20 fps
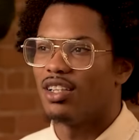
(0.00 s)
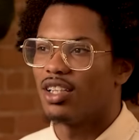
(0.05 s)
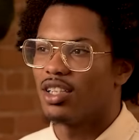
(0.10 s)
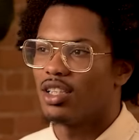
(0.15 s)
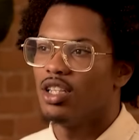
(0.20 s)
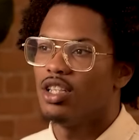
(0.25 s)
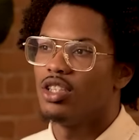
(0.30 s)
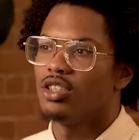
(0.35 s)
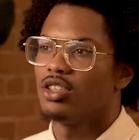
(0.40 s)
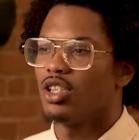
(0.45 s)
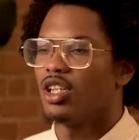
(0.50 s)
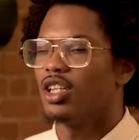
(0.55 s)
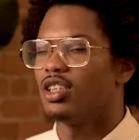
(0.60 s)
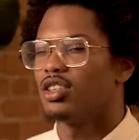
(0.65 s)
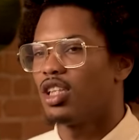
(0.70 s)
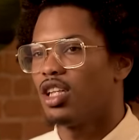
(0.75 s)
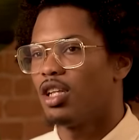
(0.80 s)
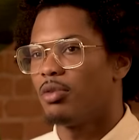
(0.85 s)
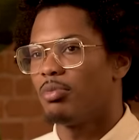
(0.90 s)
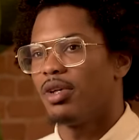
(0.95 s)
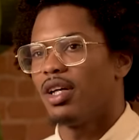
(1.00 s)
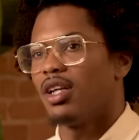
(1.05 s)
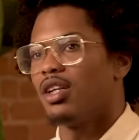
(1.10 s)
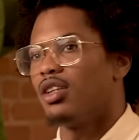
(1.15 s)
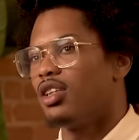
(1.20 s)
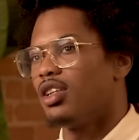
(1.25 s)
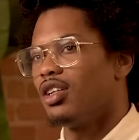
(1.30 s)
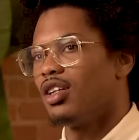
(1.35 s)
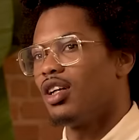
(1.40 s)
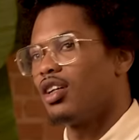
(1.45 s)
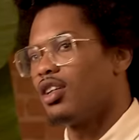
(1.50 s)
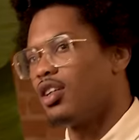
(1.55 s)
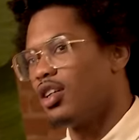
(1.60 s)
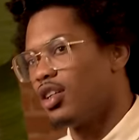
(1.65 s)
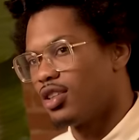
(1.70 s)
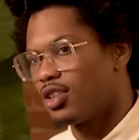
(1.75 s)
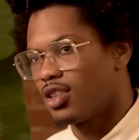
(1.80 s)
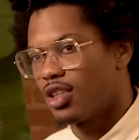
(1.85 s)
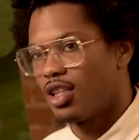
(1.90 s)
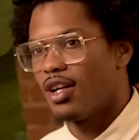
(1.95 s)
Like, so you guys end up getting the Yuck
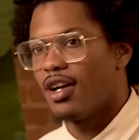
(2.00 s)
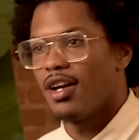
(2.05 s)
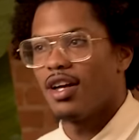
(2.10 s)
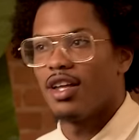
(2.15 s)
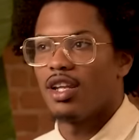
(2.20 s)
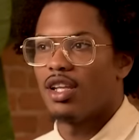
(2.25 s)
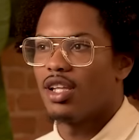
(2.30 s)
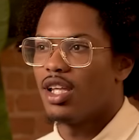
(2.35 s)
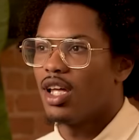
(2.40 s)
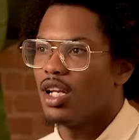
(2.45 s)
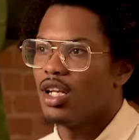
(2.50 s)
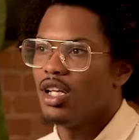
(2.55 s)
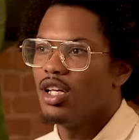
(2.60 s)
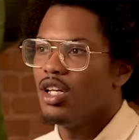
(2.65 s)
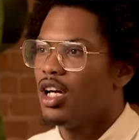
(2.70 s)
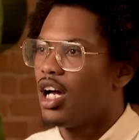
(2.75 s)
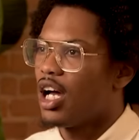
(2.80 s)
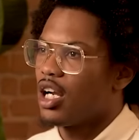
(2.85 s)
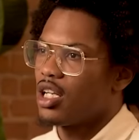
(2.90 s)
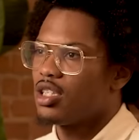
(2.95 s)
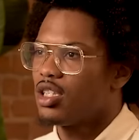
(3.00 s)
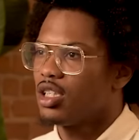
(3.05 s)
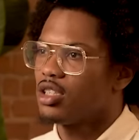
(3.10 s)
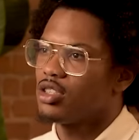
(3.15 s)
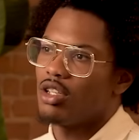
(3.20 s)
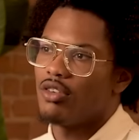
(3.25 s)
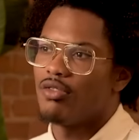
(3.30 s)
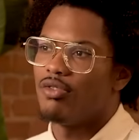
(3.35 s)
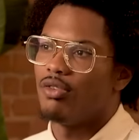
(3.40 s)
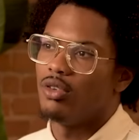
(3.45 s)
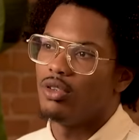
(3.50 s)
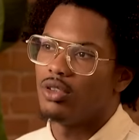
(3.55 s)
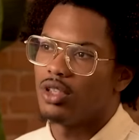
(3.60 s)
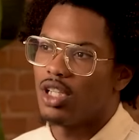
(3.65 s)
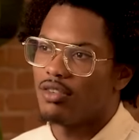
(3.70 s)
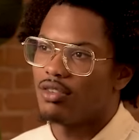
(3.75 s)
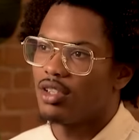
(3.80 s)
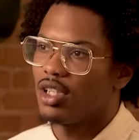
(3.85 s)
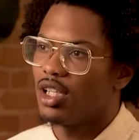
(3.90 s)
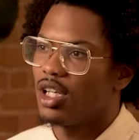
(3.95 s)
Yucks client, and then how do things unfold
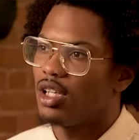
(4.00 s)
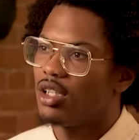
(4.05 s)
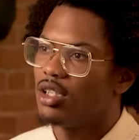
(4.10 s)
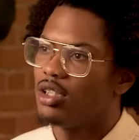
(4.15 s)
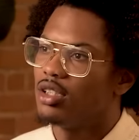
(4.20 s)
after that?